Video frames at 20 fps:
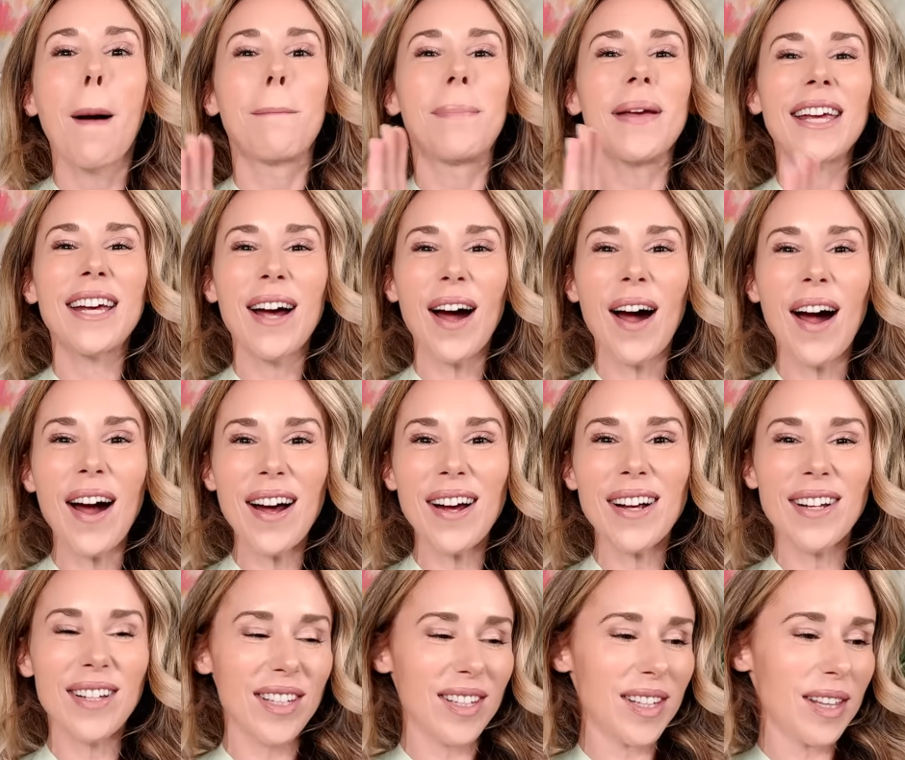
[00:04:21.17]

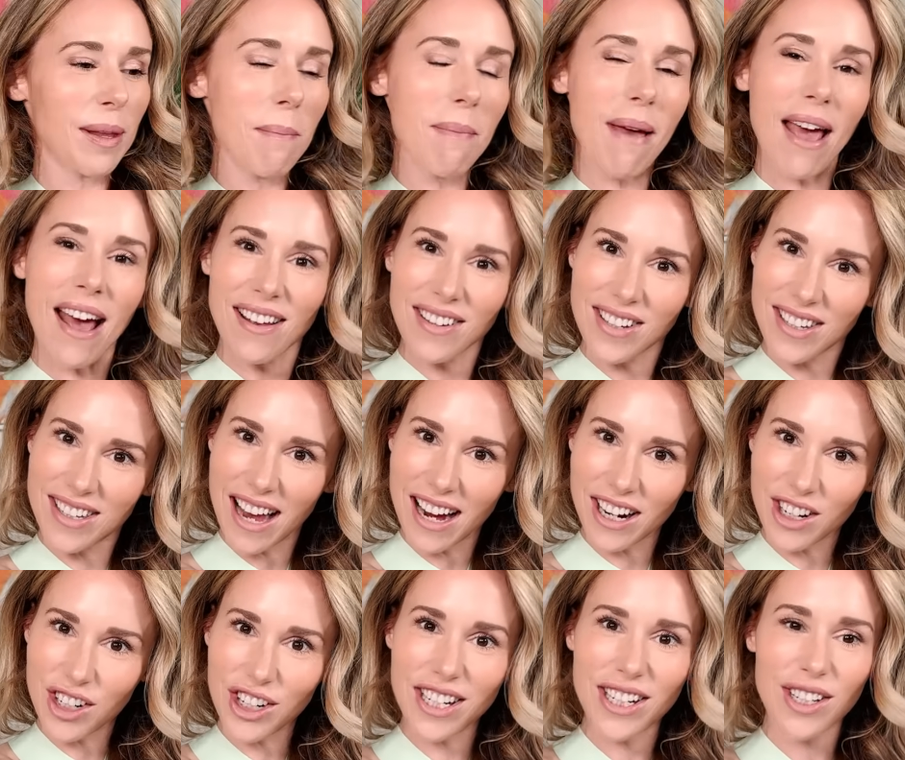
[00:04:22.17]
because the math
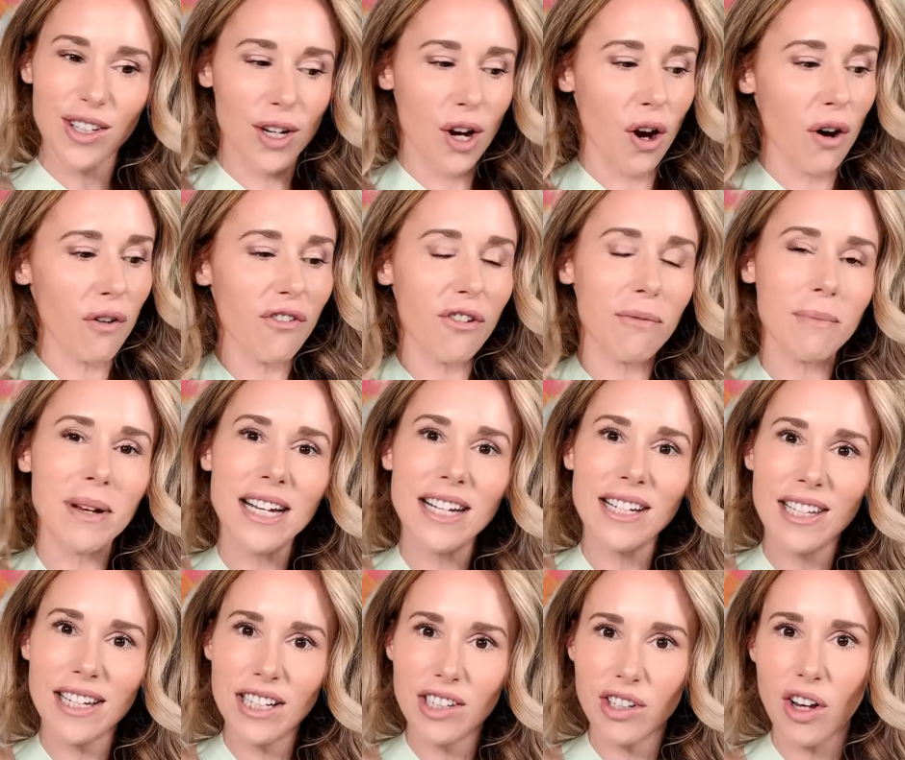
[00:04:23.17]
sections go from
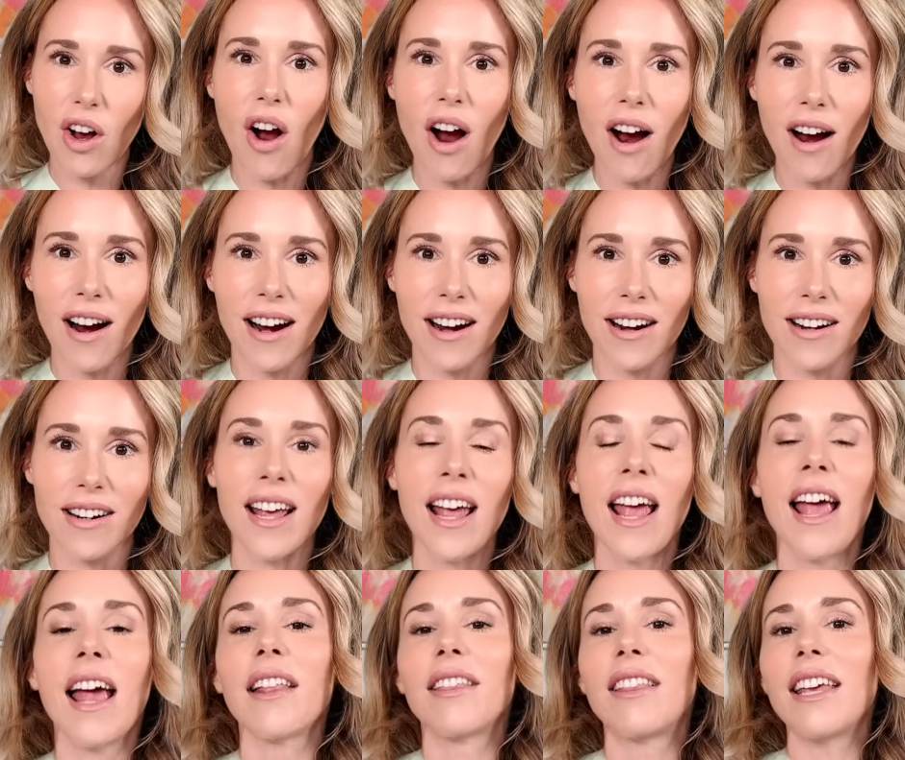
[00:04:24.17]
easy to hard.
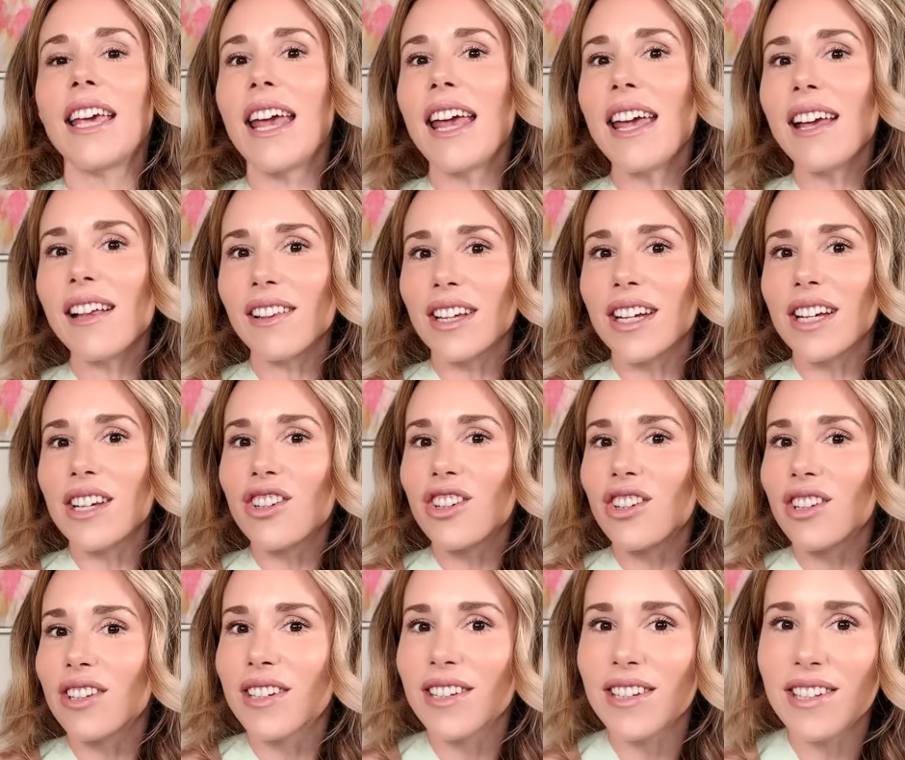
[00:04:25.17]
The English
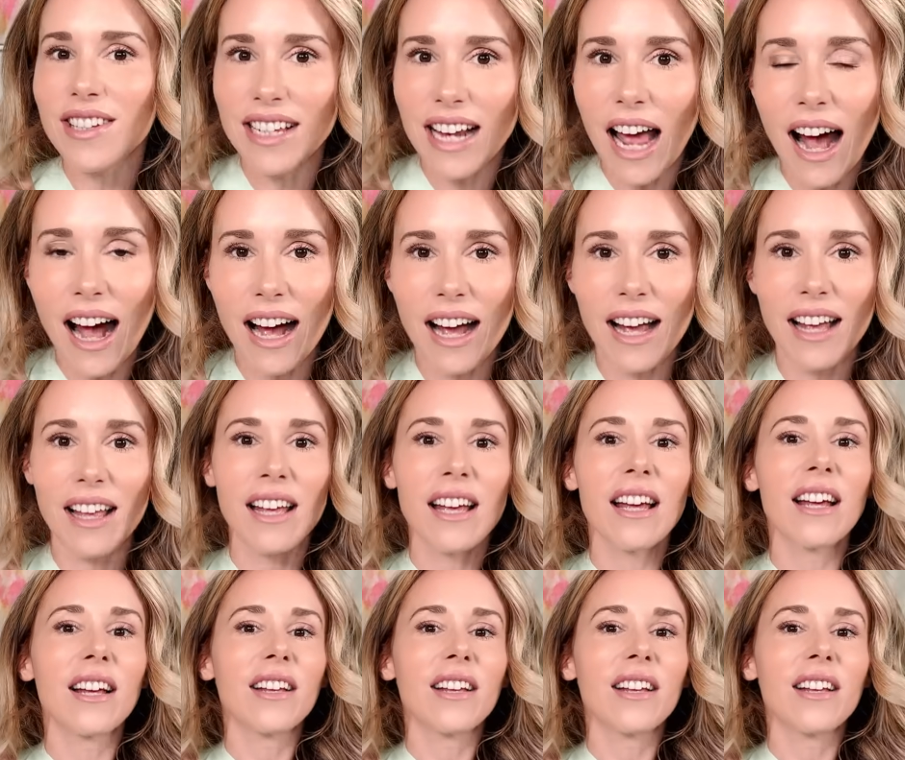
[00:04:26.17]
does not.